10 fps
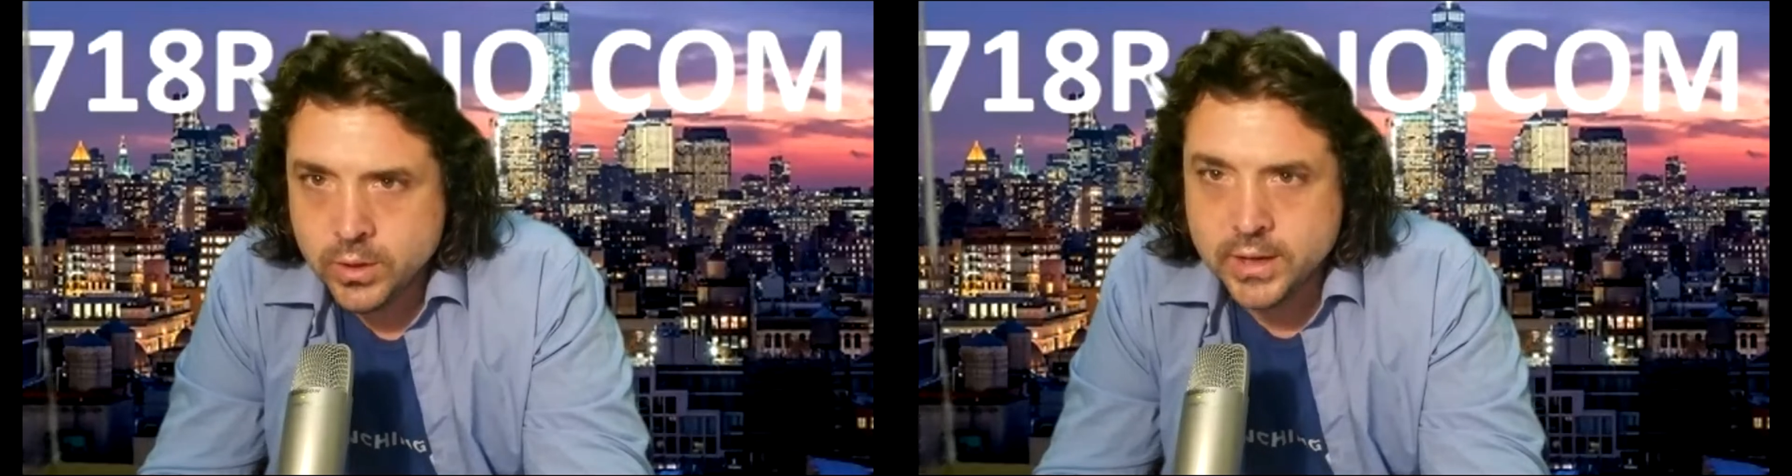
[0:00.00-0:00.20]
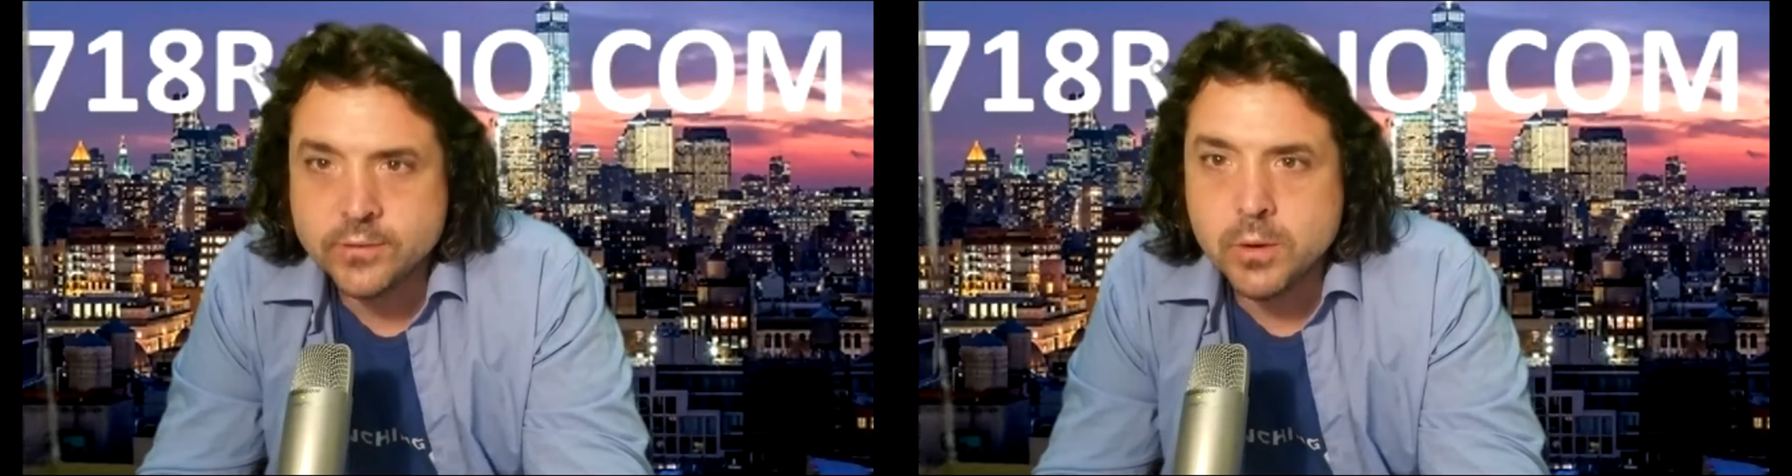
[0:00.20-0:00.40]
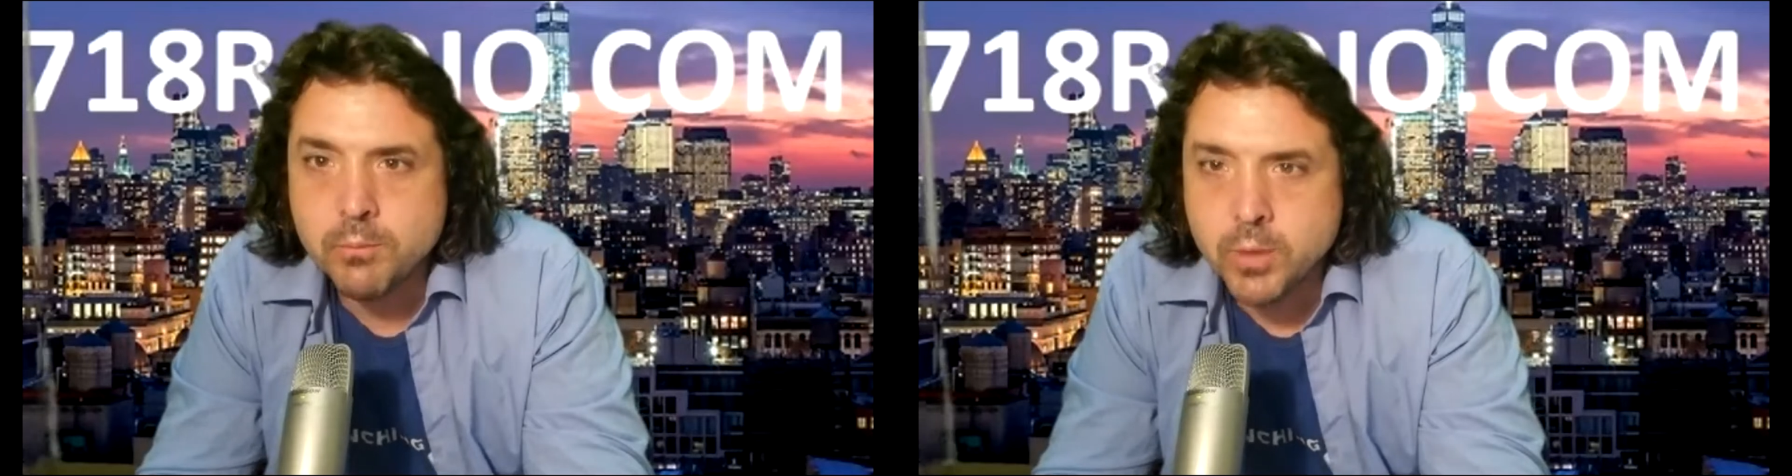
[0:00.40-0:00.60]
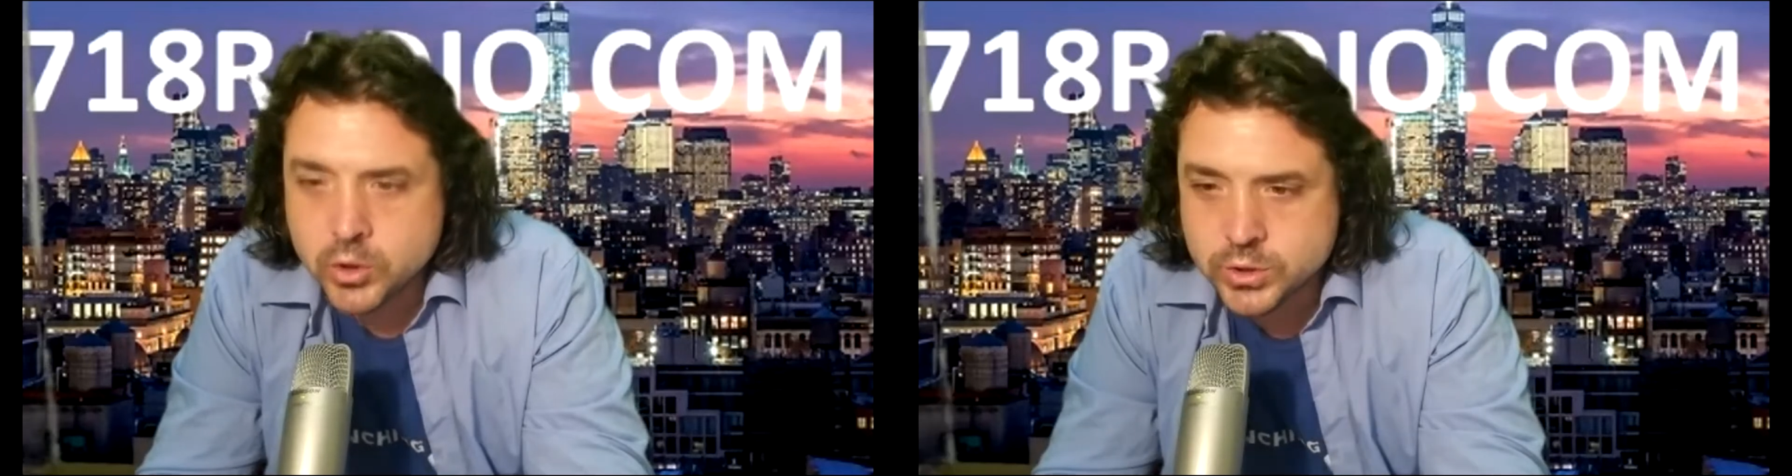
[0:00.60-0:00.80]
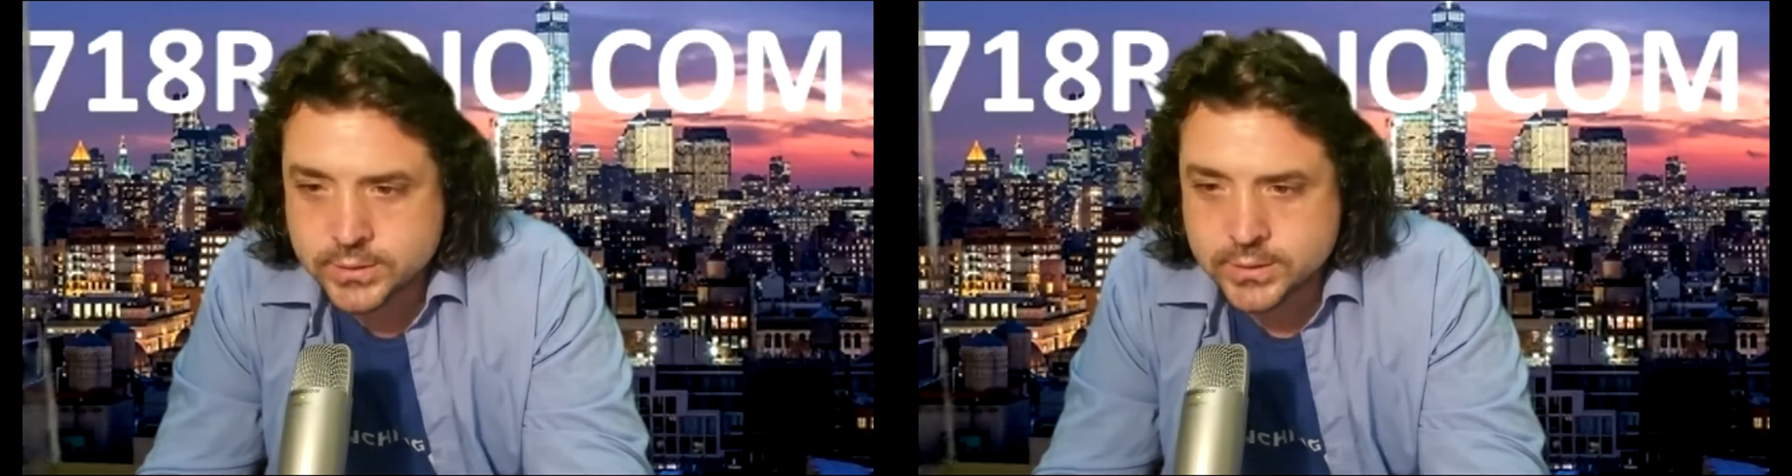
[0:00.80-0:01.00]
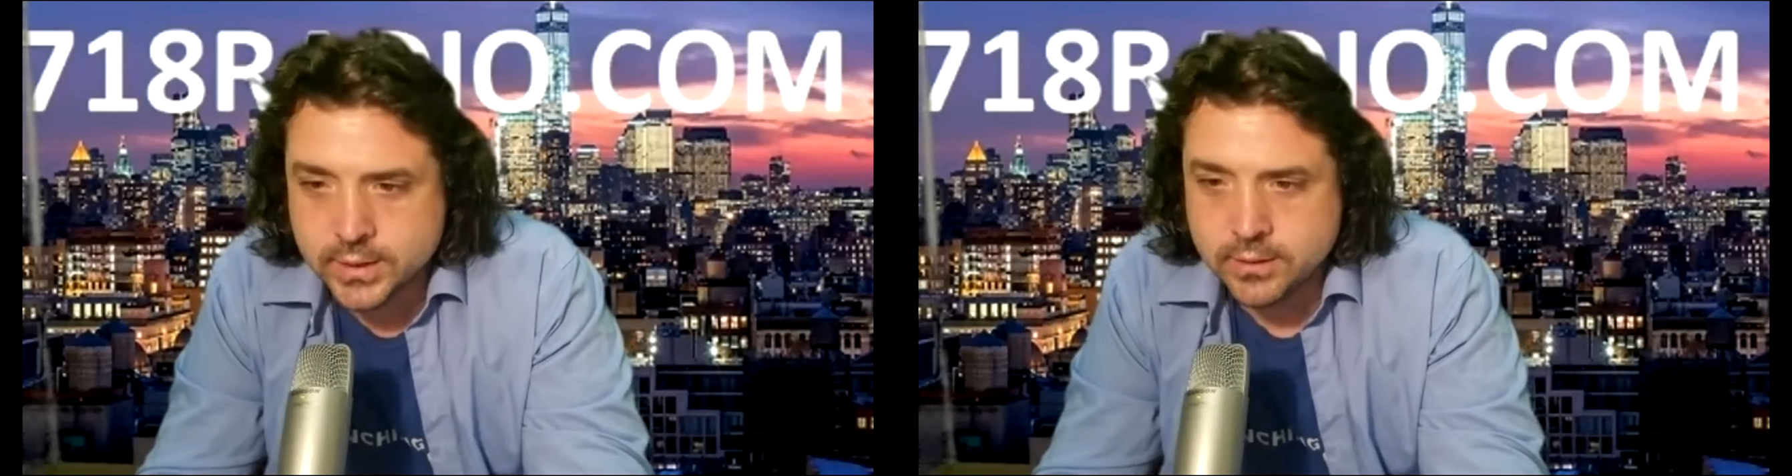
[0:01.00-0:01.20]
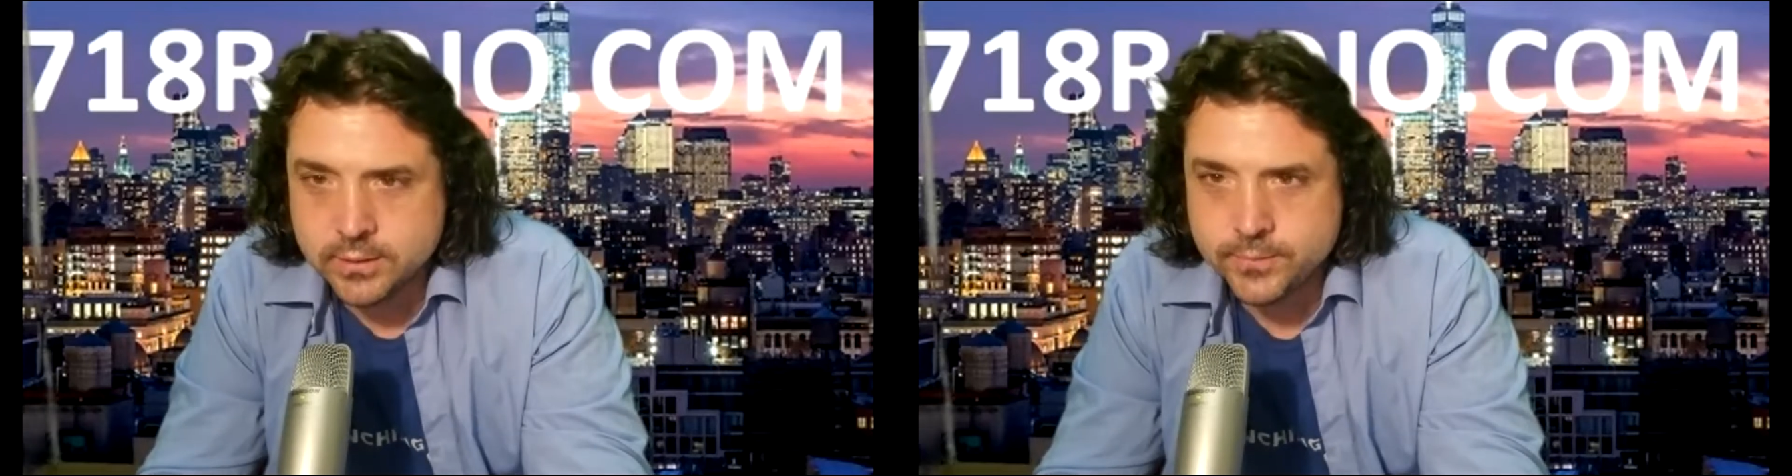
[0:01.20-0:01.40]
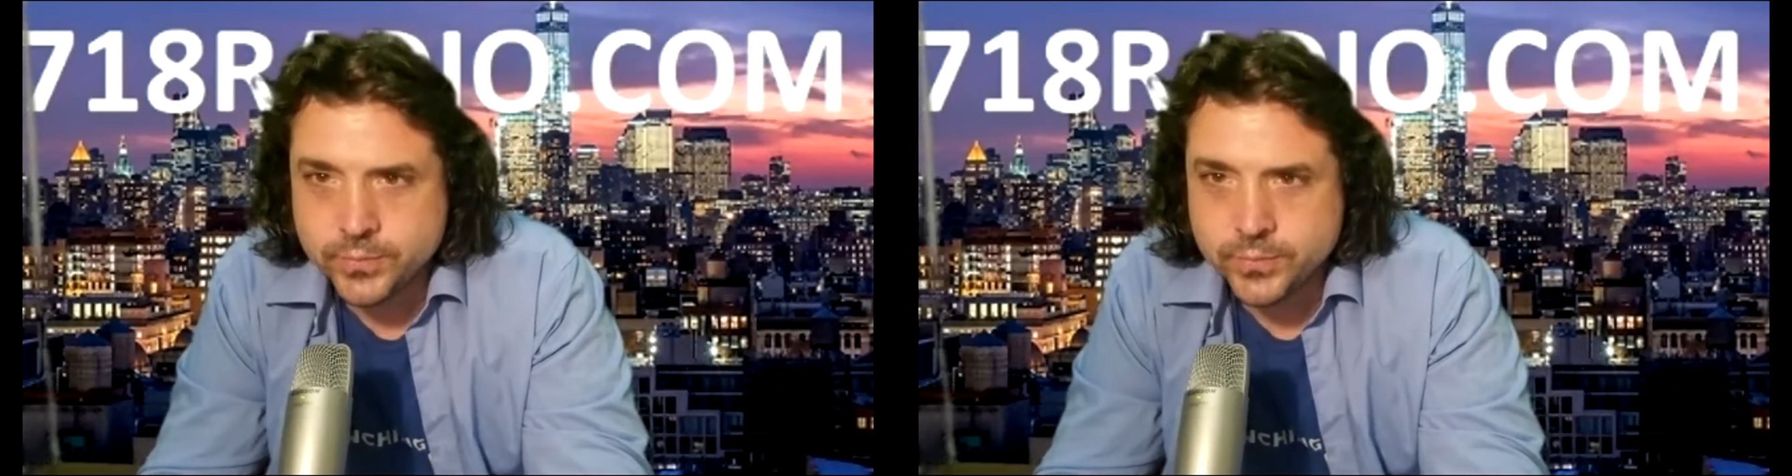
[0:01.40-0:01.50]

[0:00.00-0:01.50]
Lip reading: It's an emergency.